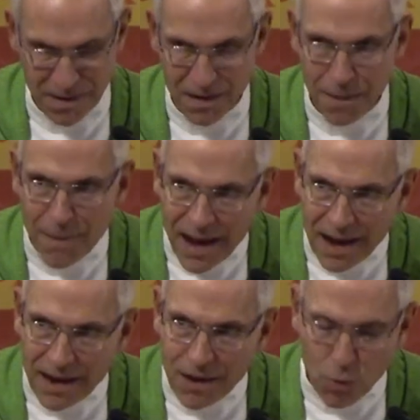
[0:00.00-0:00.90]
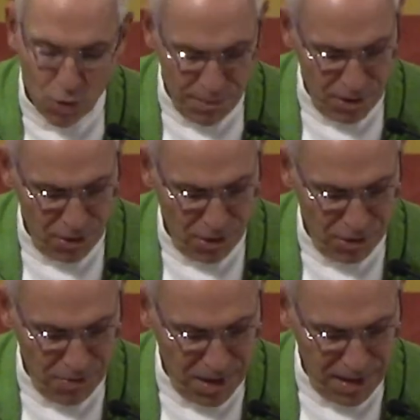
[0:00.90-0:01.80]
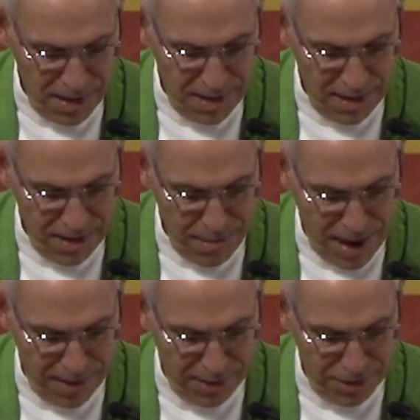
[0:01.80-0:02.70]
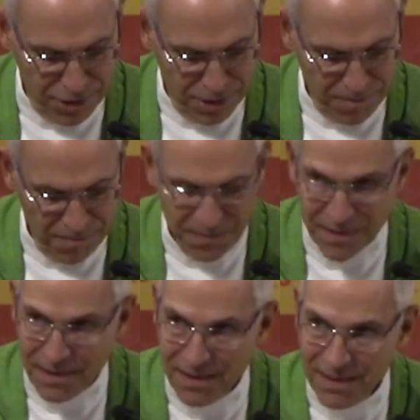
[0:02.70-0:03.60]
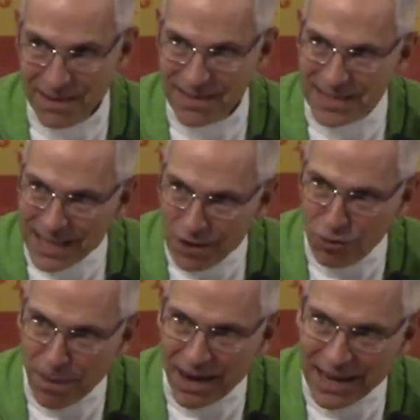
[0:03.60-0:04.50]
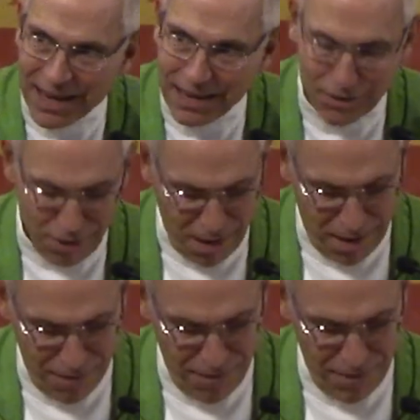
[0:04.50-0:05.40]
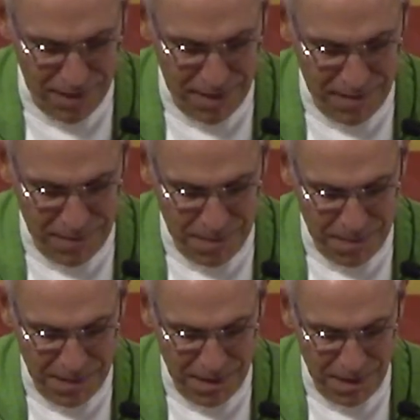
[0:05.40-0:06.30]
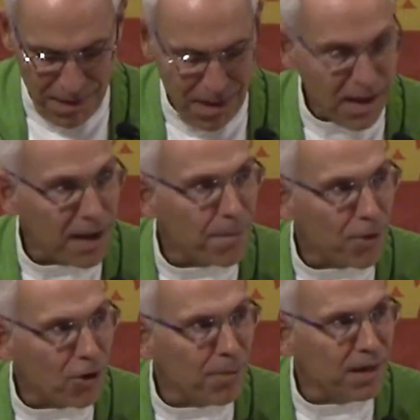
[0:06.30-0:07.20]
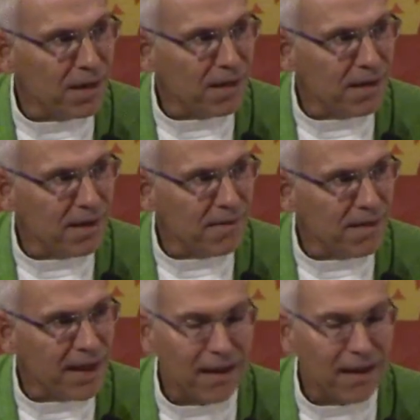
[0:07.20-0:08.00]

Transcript: A man and a woman are united in marriage, sealed by his love in a permanent and